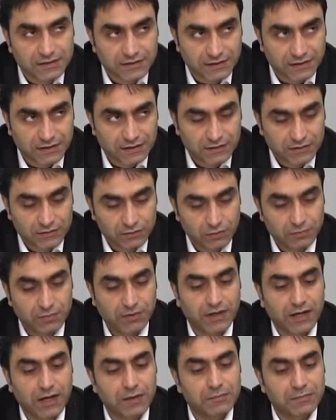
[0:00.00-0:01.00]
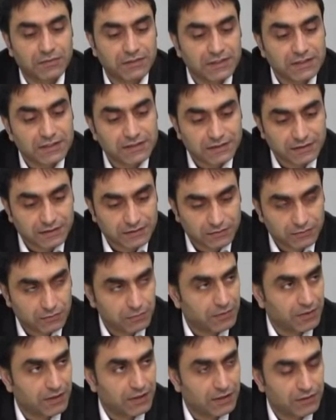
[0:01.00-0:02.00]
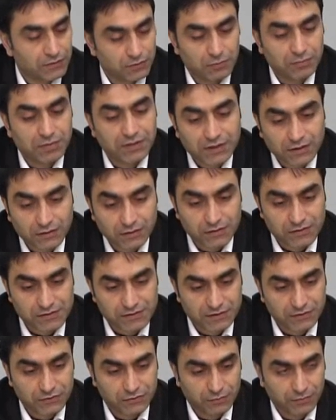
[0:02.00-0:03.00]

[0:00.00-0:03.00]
I didn't say anything like that.